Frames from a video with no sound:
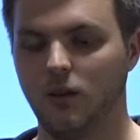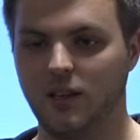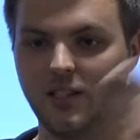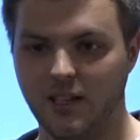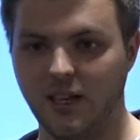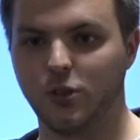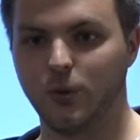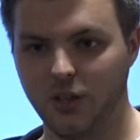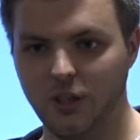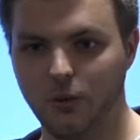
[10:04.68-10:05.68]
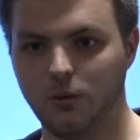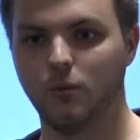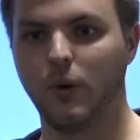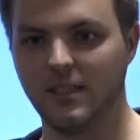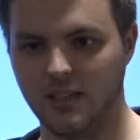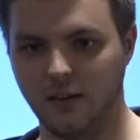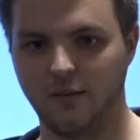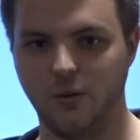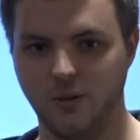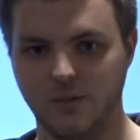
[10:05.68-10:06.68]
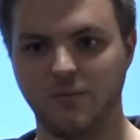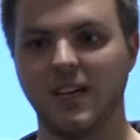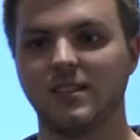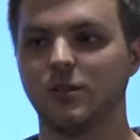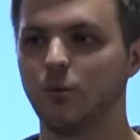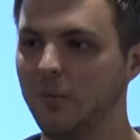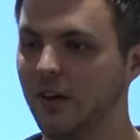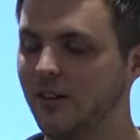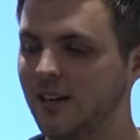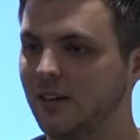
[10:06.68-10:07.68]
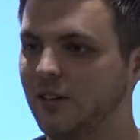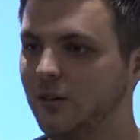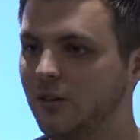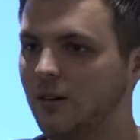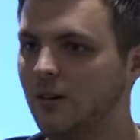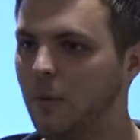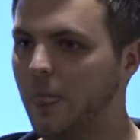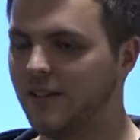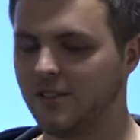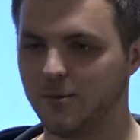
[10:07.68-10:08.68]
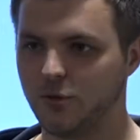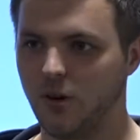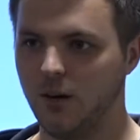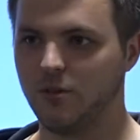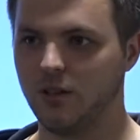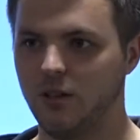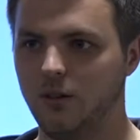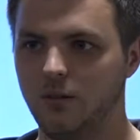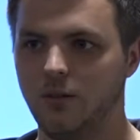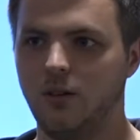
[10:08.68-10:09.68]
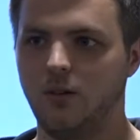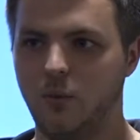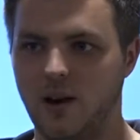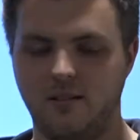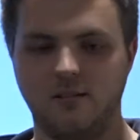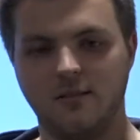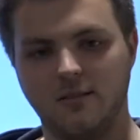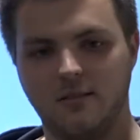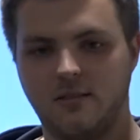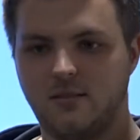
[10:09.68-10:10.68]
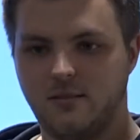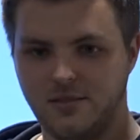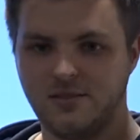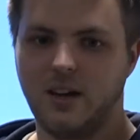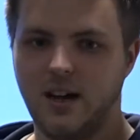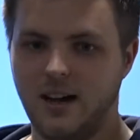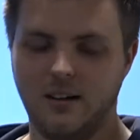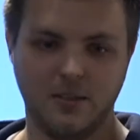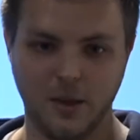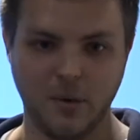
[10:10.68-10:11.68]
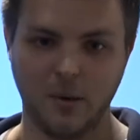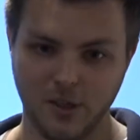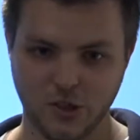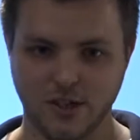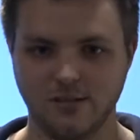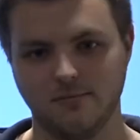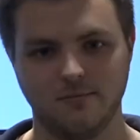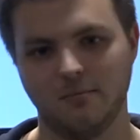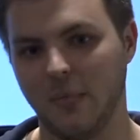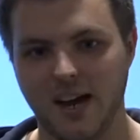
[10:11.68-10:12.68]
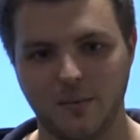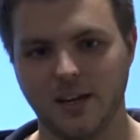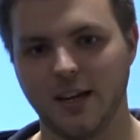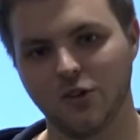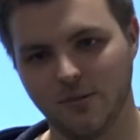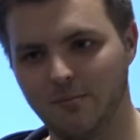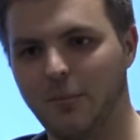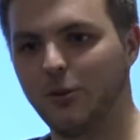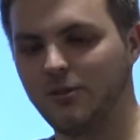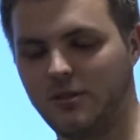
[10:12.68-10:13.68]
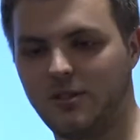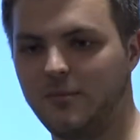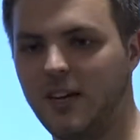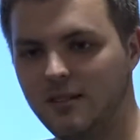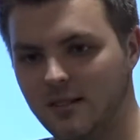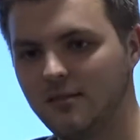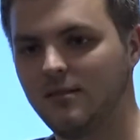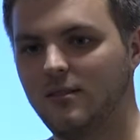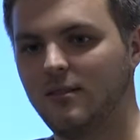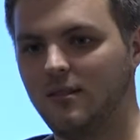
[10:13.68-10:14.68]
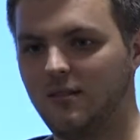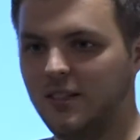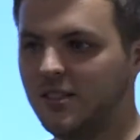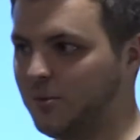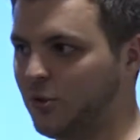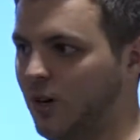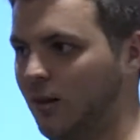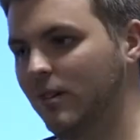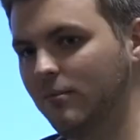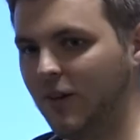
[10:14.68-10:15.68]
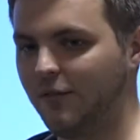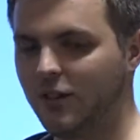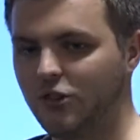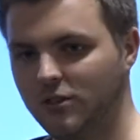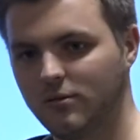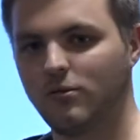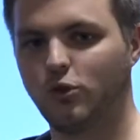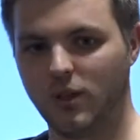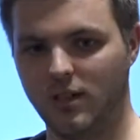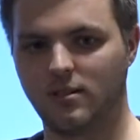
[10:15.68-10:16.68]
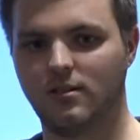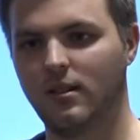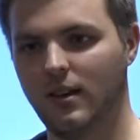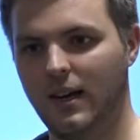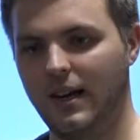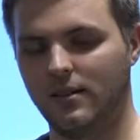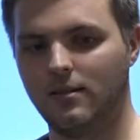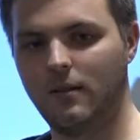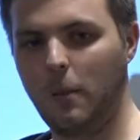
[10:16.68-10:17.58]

listening to a queue, waiting for some data to appear in that queue. It's subscribed to the queue. When the publisher, my application, posts some data, the subscriber, my function, triggers and